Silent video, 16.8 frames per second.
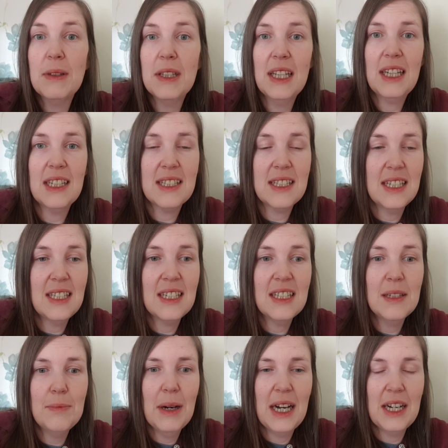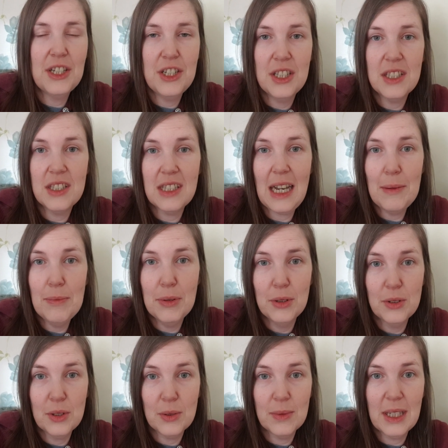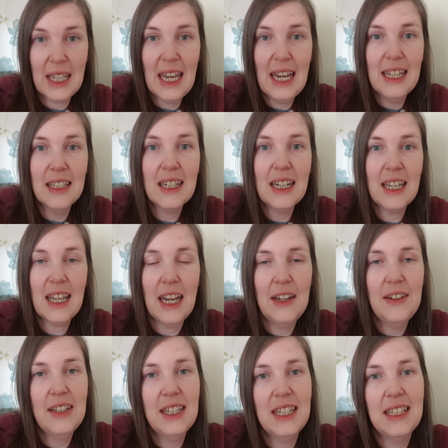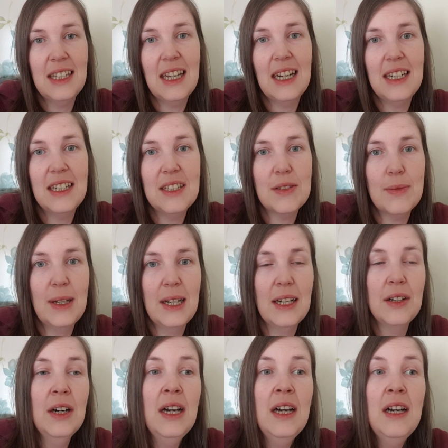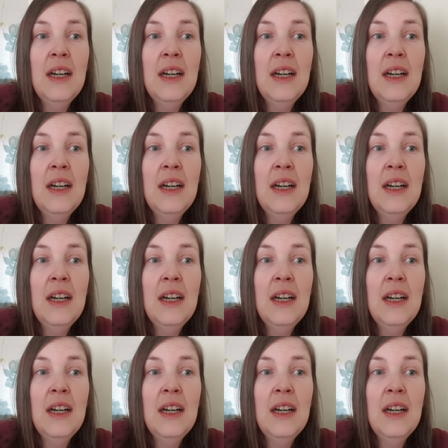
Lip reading: but like I said in the past, she's dabbled with calorie counting and that as well.